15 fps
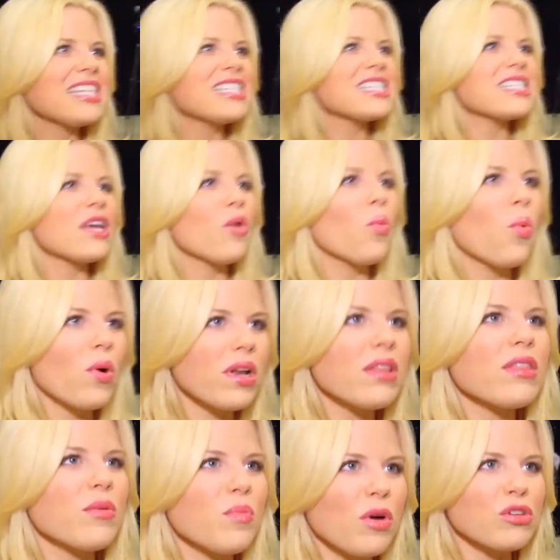It's one
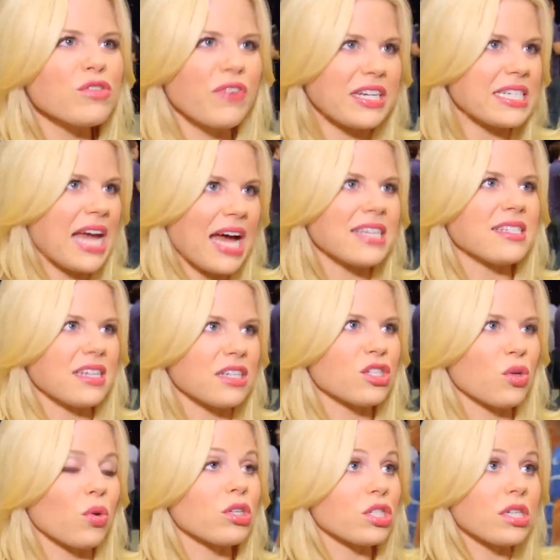of the most fantastic
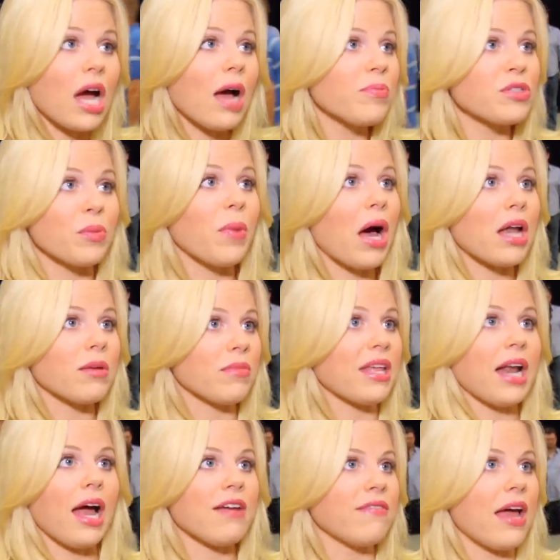scores, top to bottom,
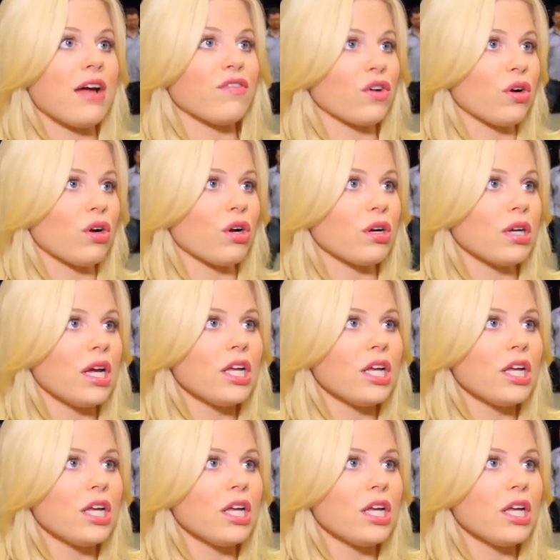that I've ever heard.